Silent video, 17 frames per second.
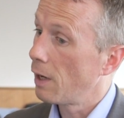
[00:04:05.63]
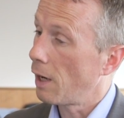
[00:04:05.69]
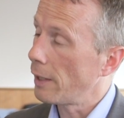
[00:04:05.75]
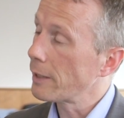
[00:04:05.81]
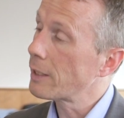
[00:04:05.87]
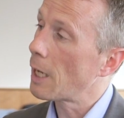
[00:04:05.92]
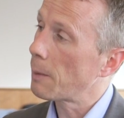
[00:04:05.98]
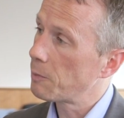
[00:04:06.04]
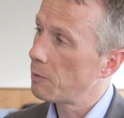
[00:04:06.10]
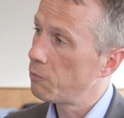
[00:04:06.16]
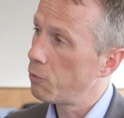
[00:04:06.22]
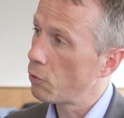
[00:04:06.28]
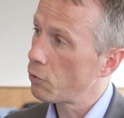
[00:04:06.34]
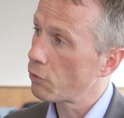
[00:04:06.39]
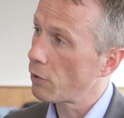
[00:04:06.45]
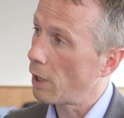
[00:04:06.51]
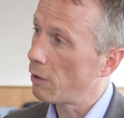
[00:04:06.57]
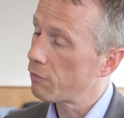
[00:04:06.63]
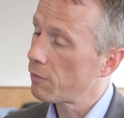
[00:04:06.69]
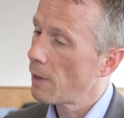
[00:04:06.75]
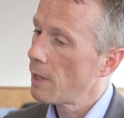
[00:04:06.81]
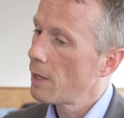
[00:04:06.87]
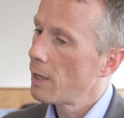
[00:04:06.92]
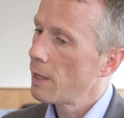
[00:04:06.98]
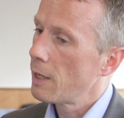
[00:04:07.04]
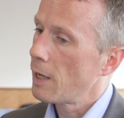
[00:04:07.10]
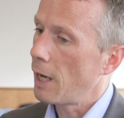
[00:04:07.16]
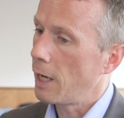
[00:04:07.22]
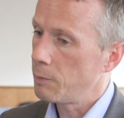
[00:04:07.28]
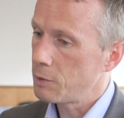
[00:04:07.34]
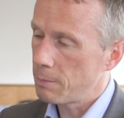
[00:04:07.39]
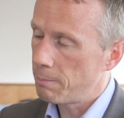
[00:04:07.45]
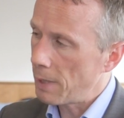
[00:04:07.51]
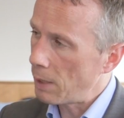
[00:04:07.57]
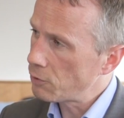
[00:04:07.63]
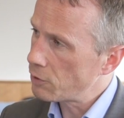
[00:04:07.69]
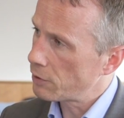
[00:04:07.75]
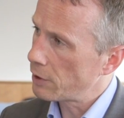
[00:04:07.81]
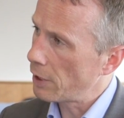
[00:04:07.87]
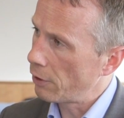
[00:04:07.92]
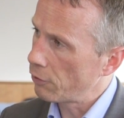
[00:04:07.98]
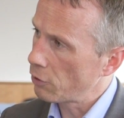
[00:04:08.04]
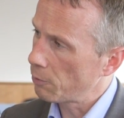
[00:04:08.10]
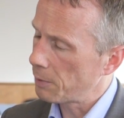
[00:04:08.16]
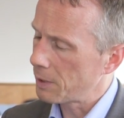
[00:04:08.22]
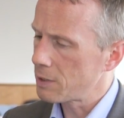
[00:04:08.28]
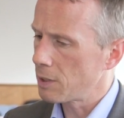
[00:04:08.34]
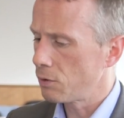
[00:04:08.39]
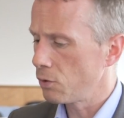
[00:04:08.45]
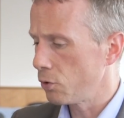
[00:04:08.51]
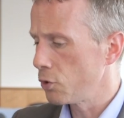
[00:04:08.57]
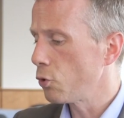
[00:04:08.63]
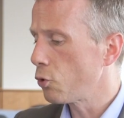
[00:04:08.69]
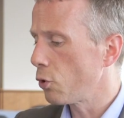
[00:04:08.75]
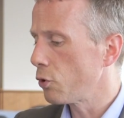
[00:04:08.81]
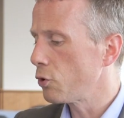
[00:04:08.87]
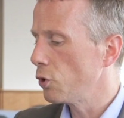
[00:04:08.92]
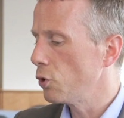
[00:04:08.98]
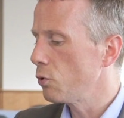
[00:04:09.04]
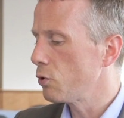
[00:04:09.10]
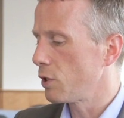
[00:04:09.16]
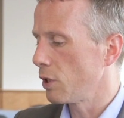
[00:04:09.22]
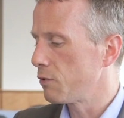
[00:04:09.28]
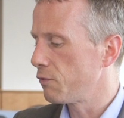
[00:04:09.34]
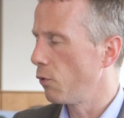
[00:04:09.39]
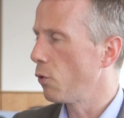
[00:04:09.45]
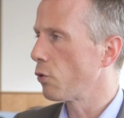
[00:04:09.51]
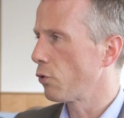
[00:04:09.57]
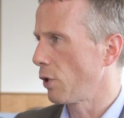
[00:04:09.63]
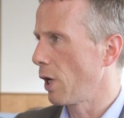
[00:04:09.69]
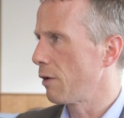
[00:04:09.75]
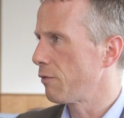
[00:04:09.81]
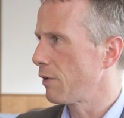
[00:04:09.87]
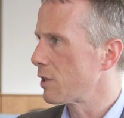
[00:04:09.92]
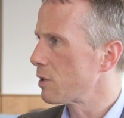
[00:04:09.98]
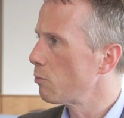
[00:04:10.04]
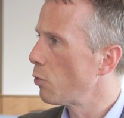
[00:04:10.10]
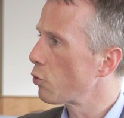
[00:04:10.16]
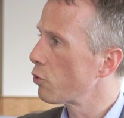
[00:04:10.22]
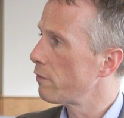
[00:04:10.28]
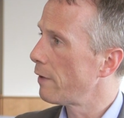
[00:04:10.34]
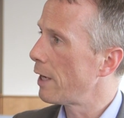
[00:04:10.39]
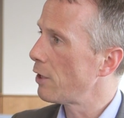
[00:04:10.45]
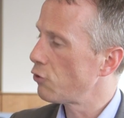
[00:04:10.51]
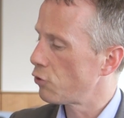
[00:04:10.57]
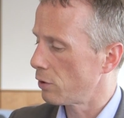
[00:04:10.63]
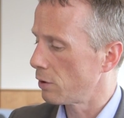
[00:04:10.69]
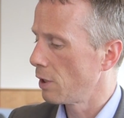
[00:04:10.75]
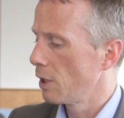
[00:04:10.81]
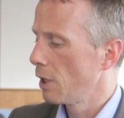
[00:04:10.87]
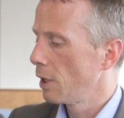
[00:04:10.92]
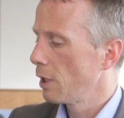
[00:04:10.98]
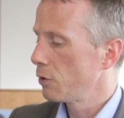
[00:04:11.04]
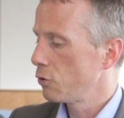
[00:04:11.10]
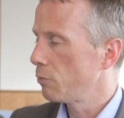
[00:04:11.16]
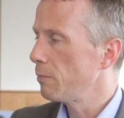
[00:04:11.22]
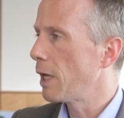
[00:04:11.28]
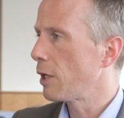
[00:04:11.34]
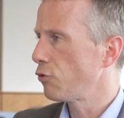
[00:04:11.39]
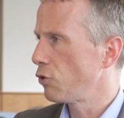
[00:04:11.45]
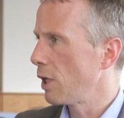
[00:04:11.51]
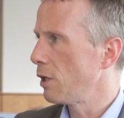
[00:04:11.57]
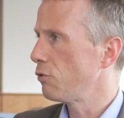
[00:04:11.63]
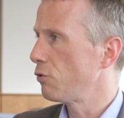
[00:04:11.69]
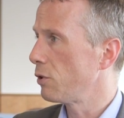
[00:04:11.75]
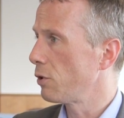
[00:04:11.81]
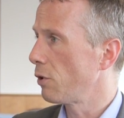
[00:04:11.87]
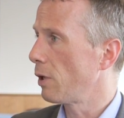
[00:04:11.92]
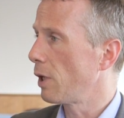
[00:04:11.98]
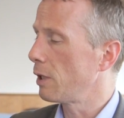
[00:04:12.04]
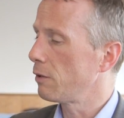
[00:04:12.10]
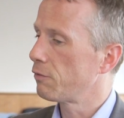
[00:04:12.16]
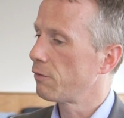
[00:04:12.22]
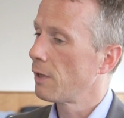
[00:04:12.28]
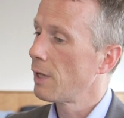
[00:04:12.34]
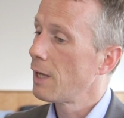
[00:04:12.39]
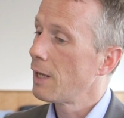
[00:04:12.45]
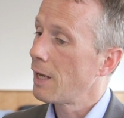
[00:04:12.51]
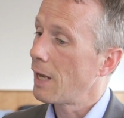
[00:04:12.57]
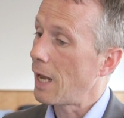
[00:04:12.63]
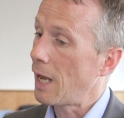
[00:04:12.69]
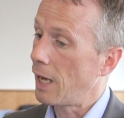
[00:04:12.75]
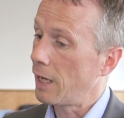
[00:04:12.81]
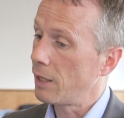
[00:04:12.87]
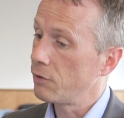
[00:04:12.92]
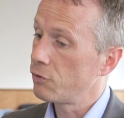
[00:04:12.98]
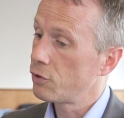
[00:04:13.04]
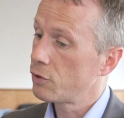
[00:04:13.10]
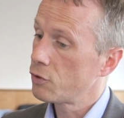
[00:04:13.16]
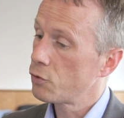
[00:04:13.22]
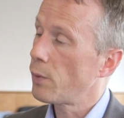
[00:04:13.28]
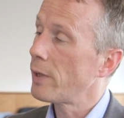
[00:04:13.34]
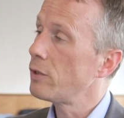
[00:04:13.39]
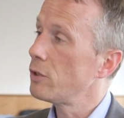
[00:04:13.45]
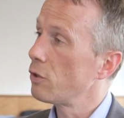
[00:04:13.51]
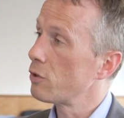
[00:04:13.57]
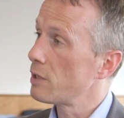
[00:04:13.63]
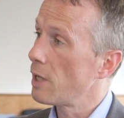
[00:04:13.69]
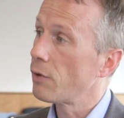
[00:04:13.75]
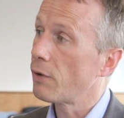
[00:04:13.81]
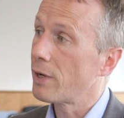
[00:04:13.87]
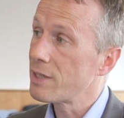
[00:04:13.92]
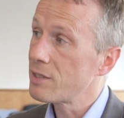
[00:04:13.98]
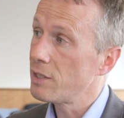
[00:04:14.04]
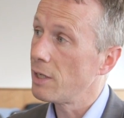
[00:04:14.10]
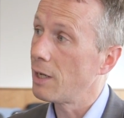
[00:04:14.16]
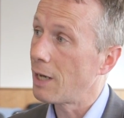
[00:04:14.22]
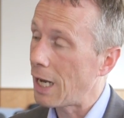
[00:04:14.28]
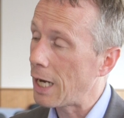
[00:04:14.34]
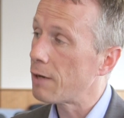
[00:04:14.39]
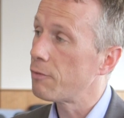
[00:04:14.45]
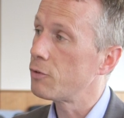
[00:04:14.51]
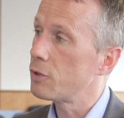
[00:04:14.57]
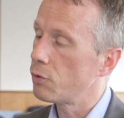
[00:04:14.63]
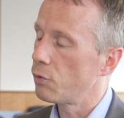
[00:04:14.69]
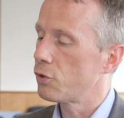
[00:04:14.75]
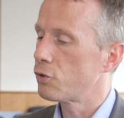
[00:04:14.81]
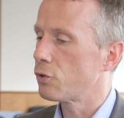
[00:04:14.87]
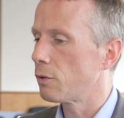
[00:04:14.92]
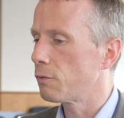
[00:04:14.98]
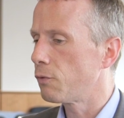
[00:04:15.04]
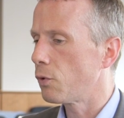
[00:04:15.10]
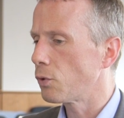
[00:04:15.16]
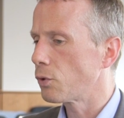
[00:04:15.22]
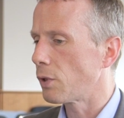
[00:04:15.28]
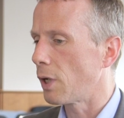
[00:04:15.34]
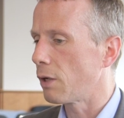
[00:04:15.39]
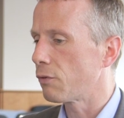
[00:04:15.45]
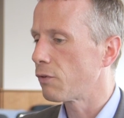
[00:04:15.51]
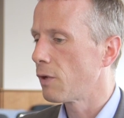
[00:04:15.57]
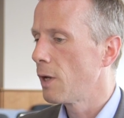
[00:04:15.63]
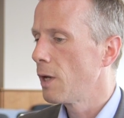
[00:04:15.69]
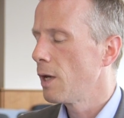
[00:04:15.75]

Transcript: I kept the photograph. I was about to tear it up and I said, no, you're going to use this photograph as a motivation to make change in your life. And 20 years later, I still have the original photograph.